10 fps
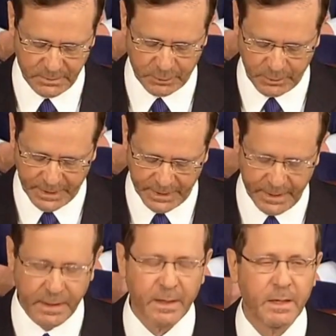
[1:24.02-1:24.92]

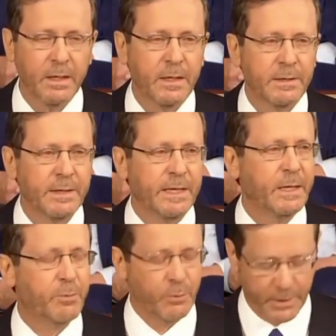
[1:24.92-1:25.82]
Today, the
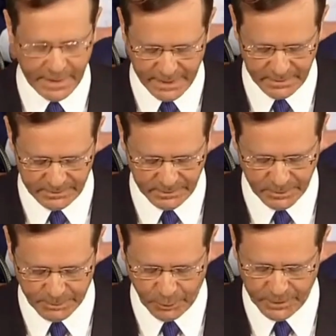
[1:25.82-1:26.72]
Hebrew
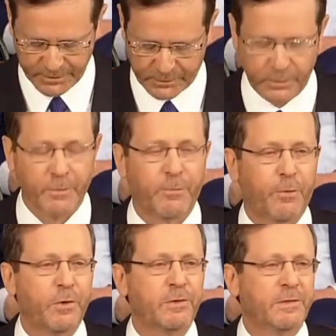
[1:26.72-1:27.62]
calendar points to the
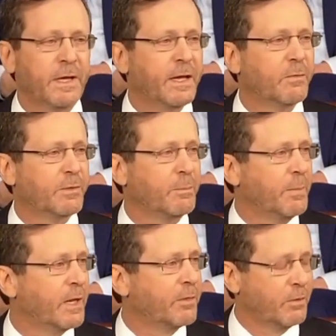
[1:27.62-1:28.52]
first day of the
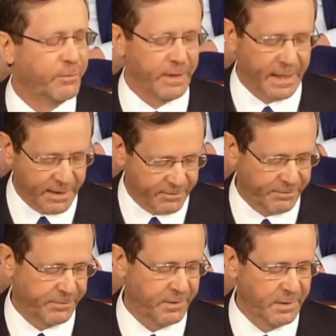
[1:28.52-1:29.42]
month of
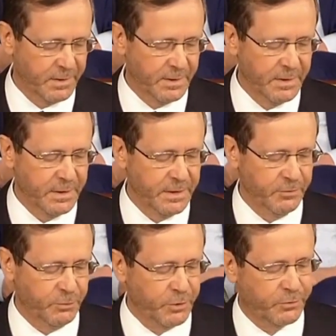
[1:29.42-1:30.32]
Av.
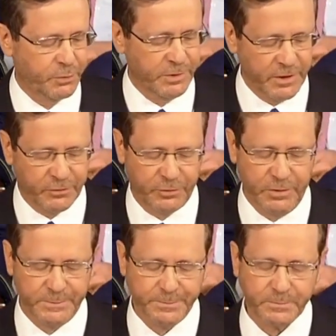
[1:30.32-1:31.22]
In Jewish
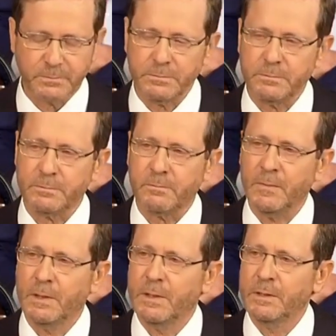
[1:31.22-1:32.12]
tradition,
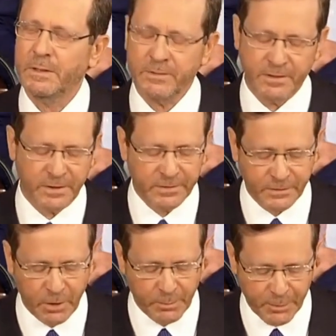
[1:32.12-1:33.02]
this is a
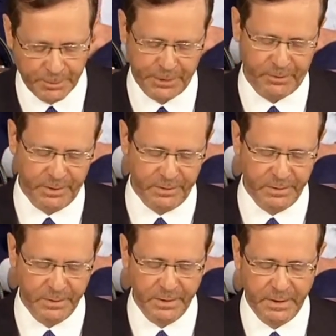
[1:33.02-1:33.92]
somber
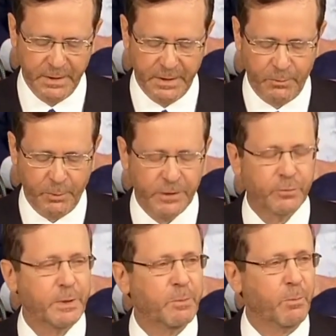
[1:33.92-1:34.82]
period in
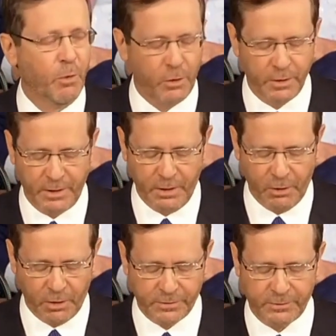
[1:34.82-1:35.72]
which we mourn the
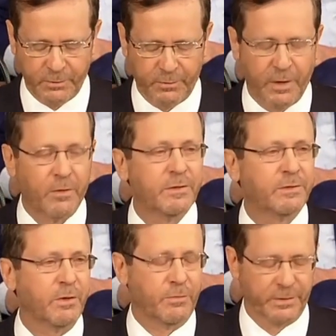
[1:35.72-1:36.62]
loss of our
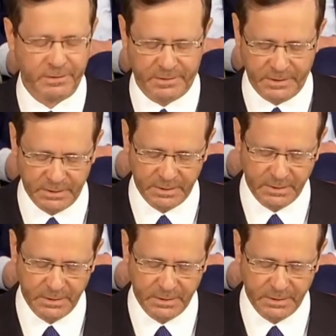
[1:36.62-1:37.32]
sovereignty.